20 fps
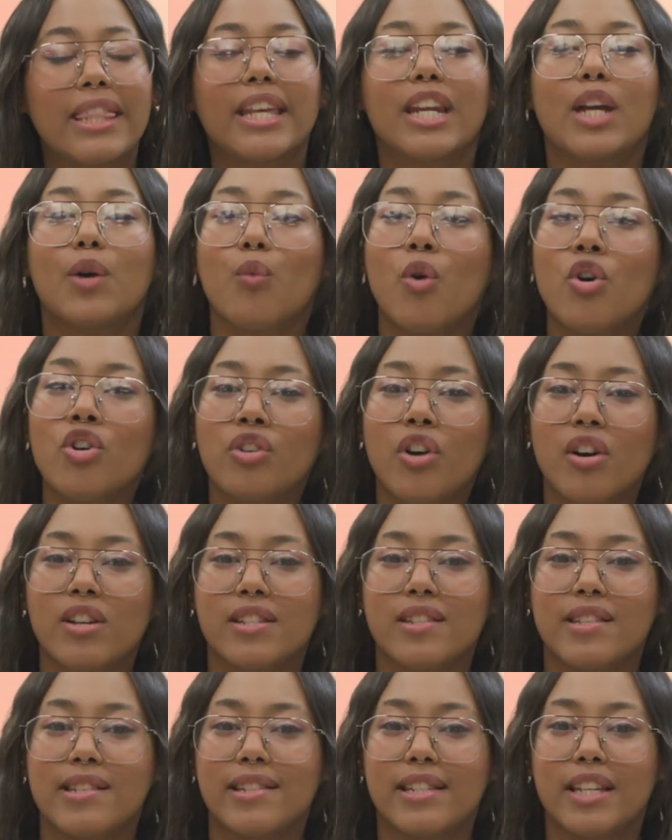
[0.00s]
that it won't
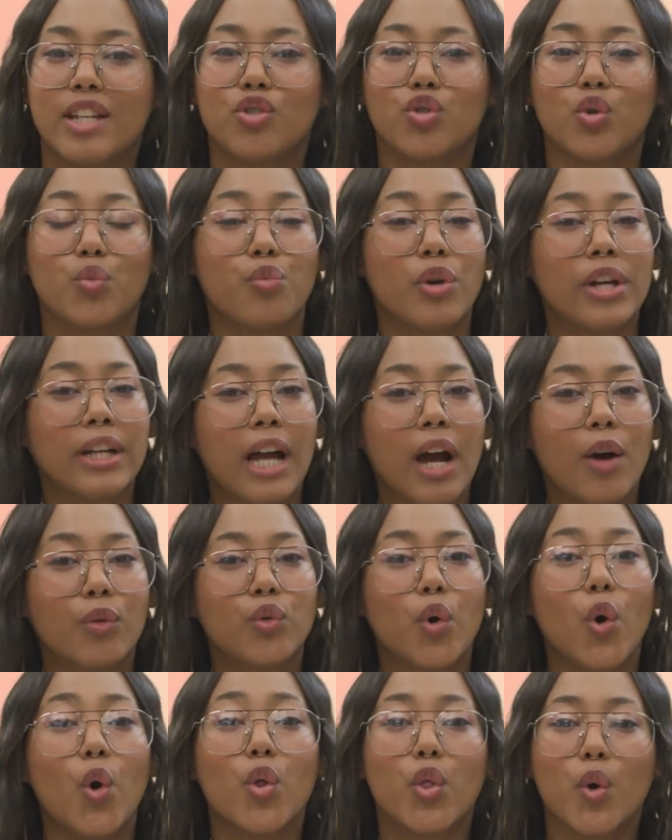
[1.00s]
cause the skin to break
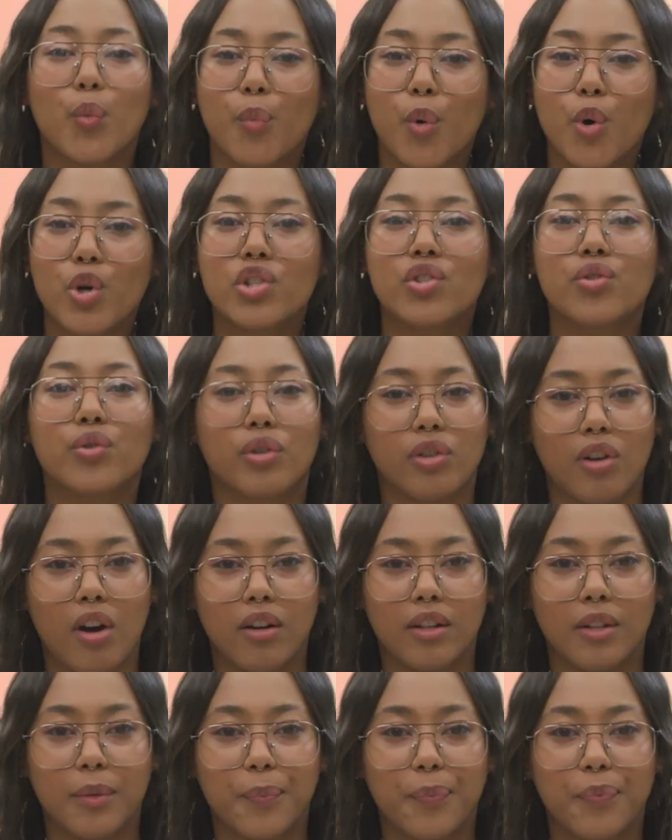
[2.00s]
out or the pores to
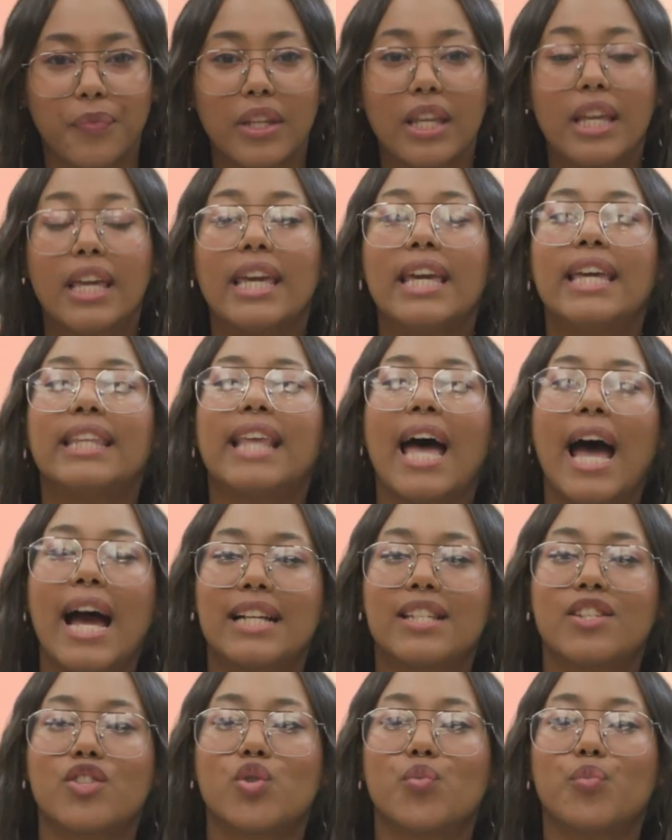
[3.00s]
clog. It
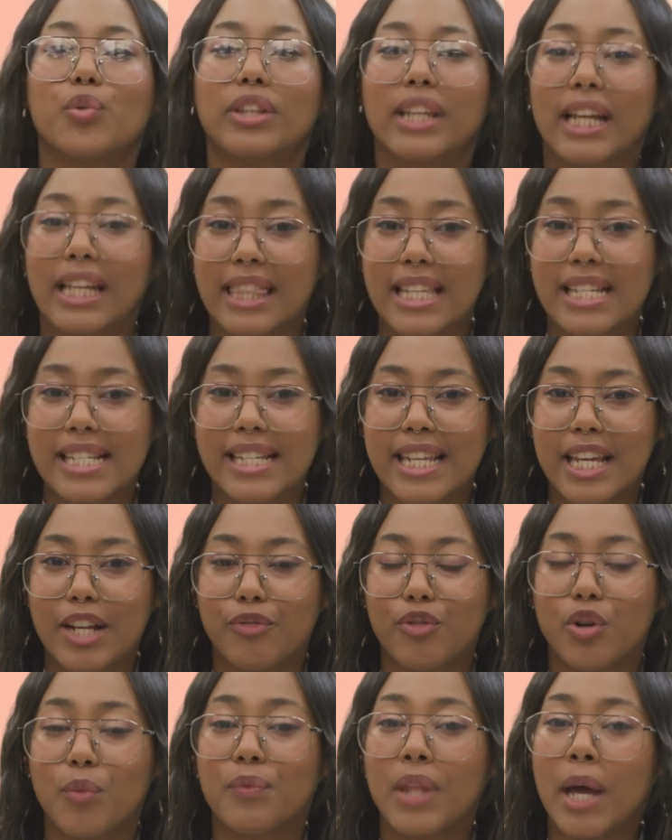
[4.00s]
acts to protect the
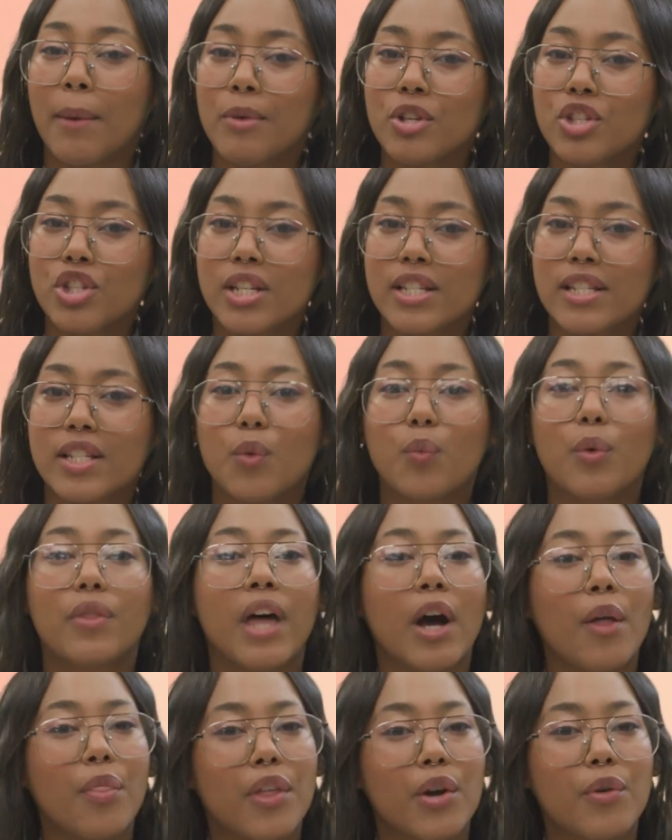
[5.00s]
skin from damages
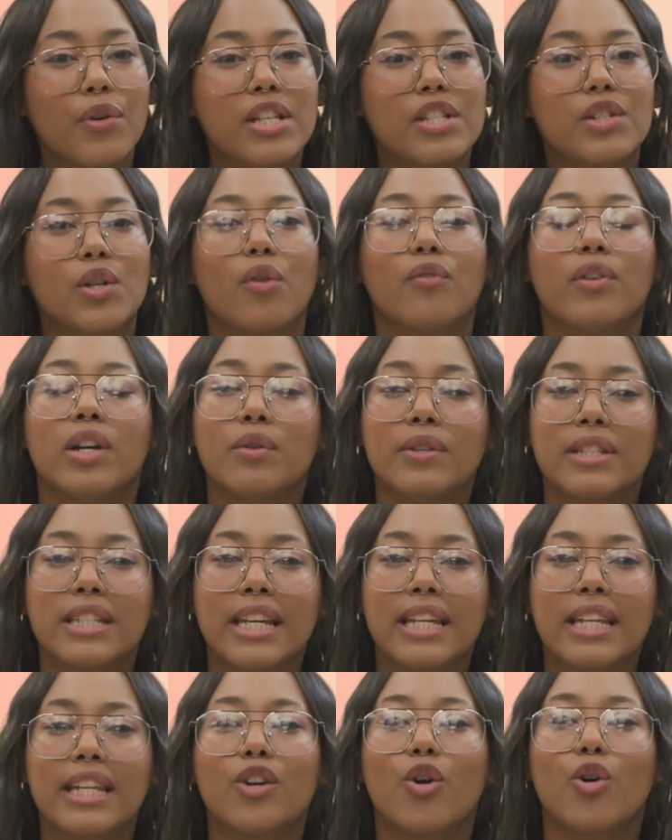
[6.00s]
without the risk of
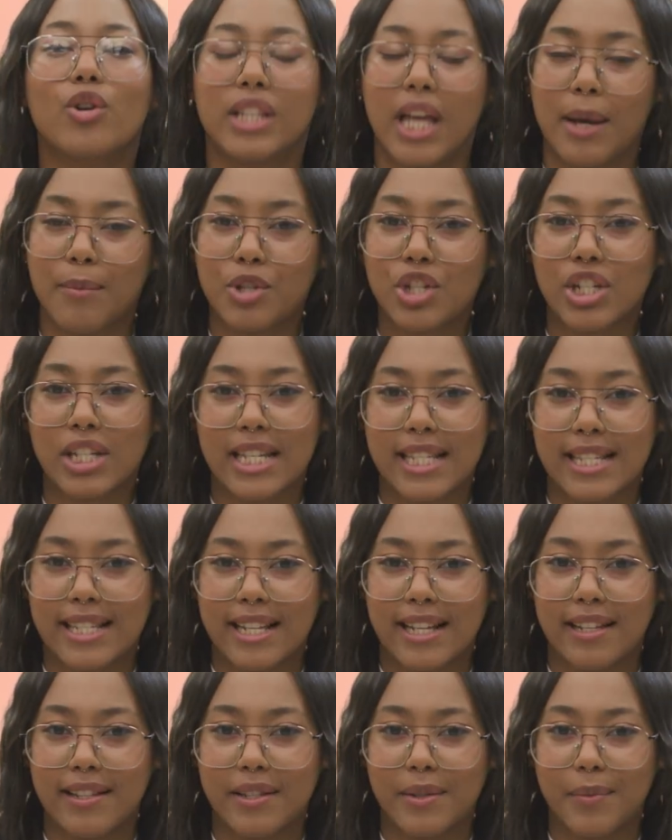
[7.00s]
irritating or damaging its
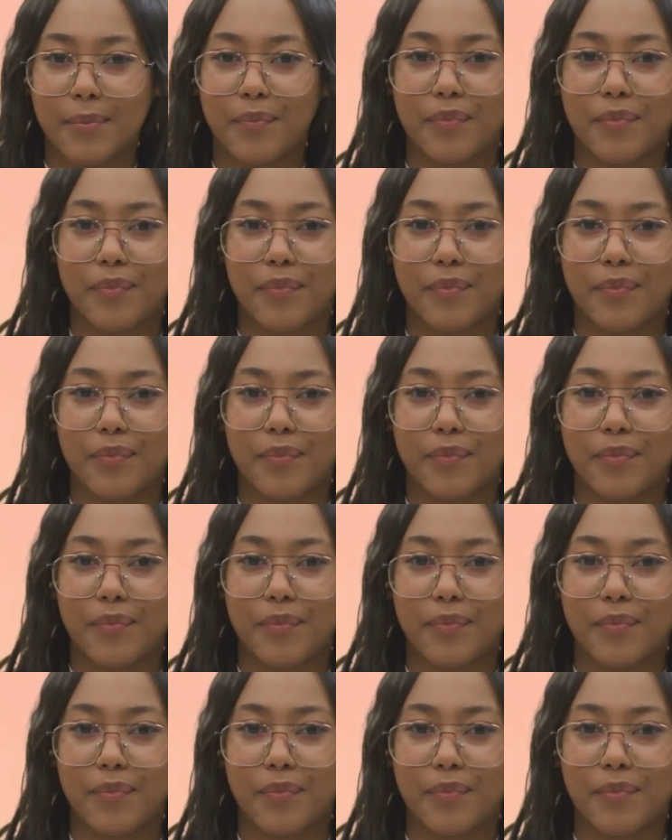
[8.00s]
cells.